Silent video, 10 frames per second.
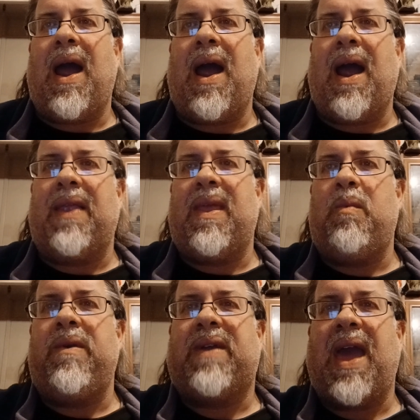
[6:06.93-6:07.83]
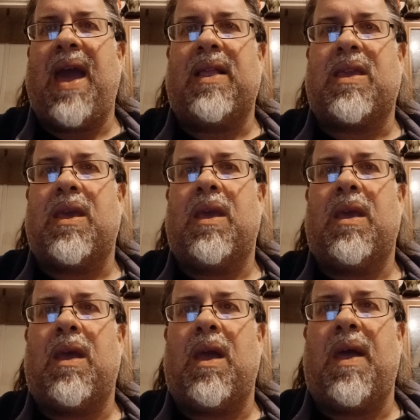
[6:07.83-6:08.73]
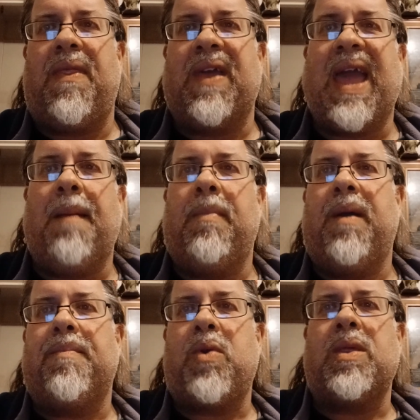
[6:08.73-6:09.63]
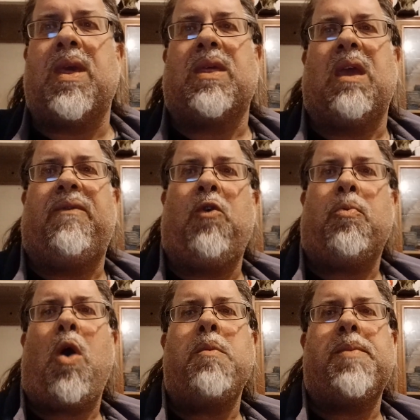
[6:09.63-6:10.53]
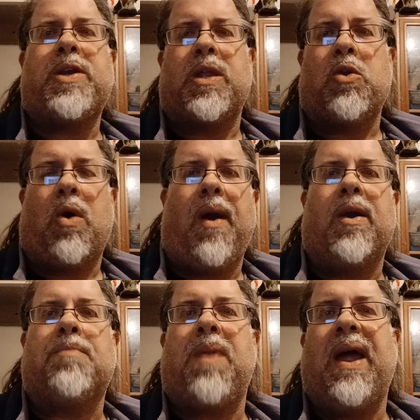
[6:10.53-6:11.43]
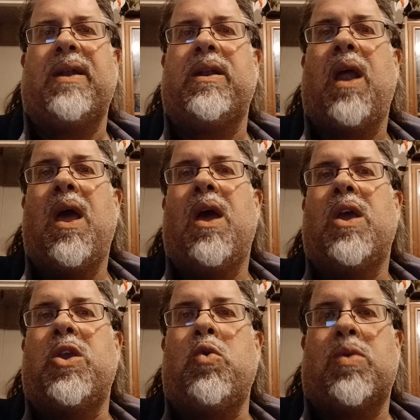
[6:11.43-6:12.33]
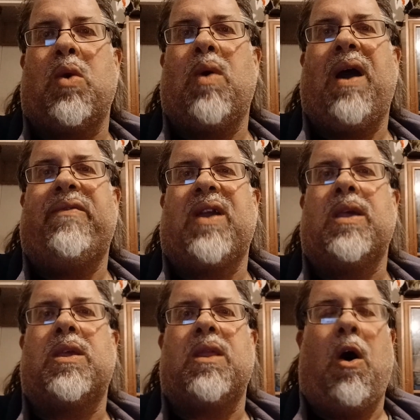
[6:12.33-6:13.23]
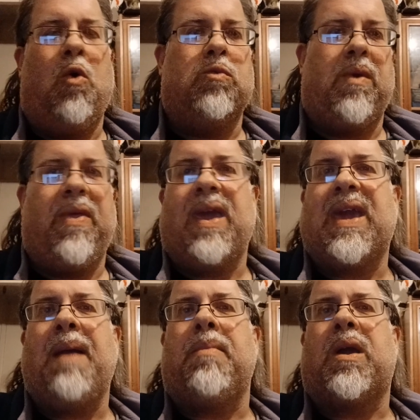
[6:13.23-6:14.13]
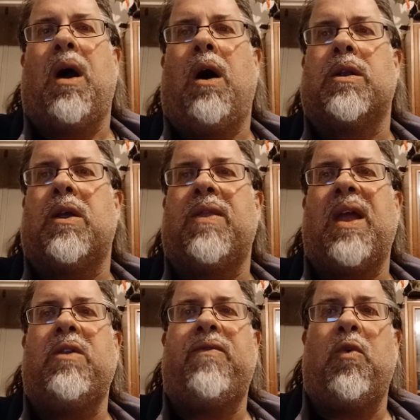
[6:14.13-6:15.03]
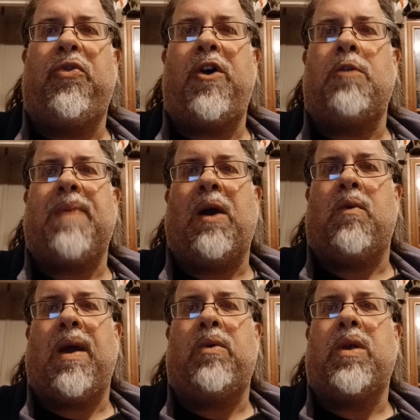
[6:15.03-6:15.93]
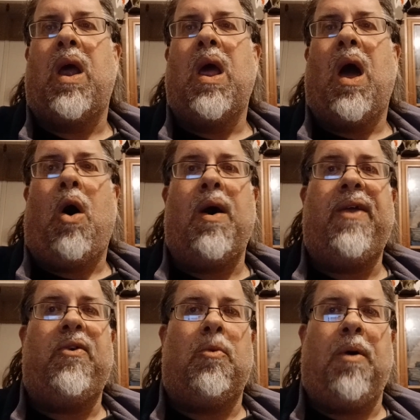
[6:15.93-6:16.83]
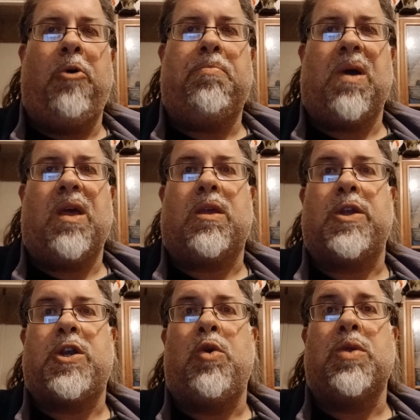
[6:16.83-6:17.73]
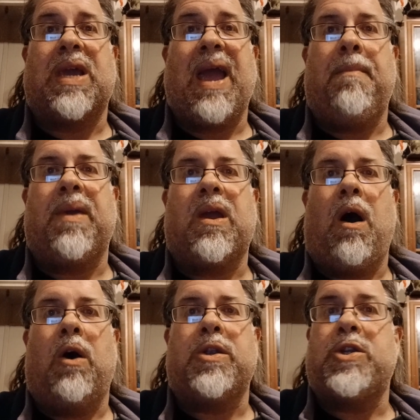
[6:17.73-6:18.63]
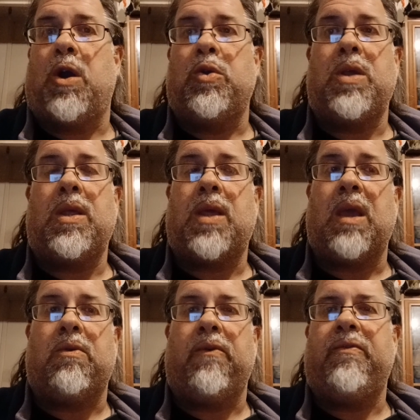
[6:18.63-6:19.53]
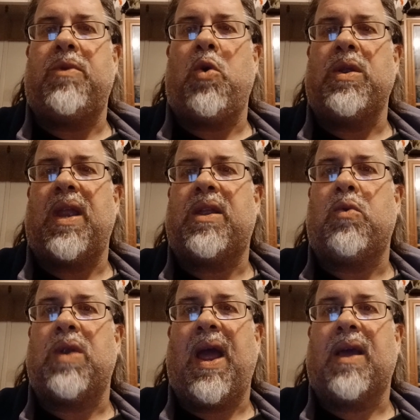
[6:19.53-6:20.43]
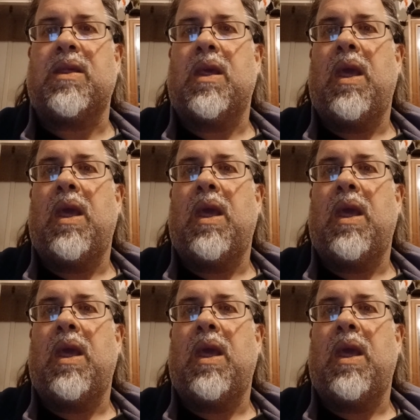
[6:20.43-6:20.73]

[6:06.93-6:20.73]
And then we get the Gambit. So it says here, if your primary mission is not going as planned, you still have an ace in the hole with a Gambit card. At the end of your third battle round, either or both players can choose a Gambit card chosen in secret from 2 identical decks.